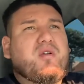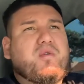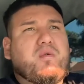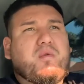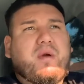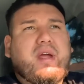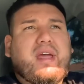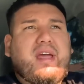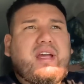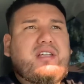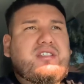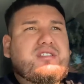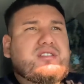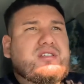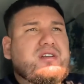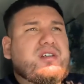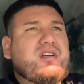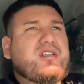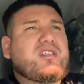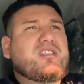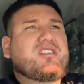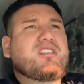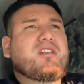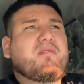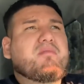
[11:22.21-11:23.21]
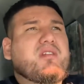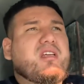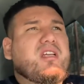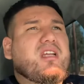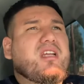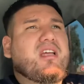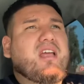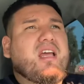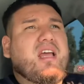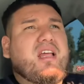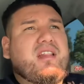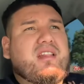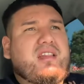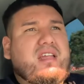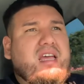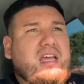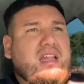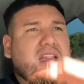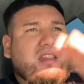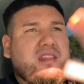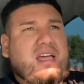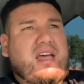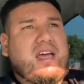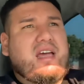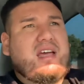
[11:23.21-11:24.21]
Ranger, something in,
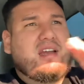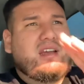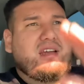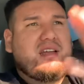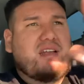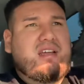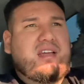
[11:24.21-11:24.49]
in that